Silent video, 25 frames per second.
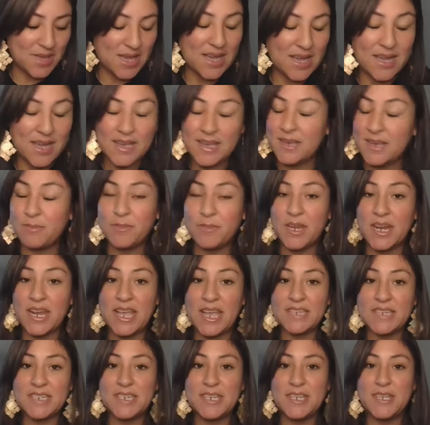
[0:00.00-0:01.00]
I'm going to
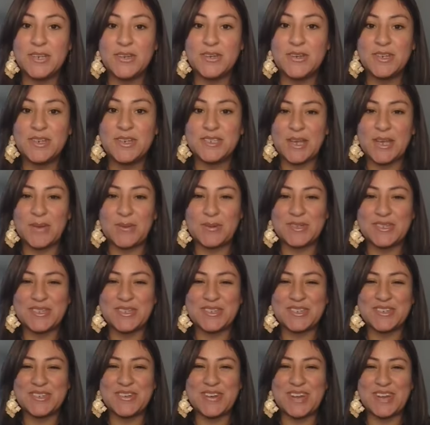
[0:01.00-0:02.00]
end it here because I will
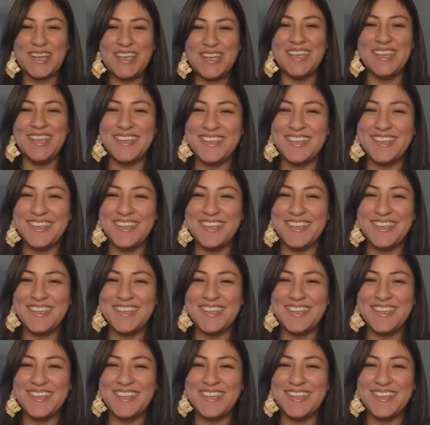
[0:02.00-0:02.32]
start to cry